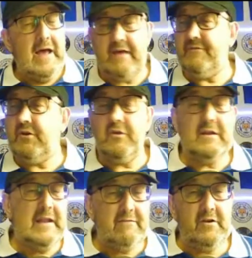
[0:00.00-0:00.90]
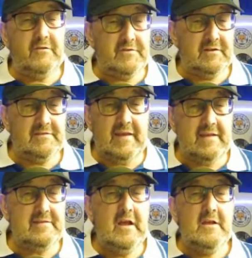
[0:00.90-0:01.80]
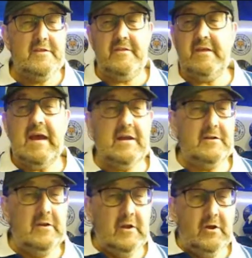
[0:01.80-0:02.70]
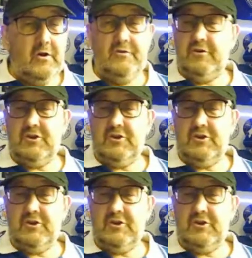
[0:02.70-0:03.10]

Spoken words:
haven't got the level of success that they had under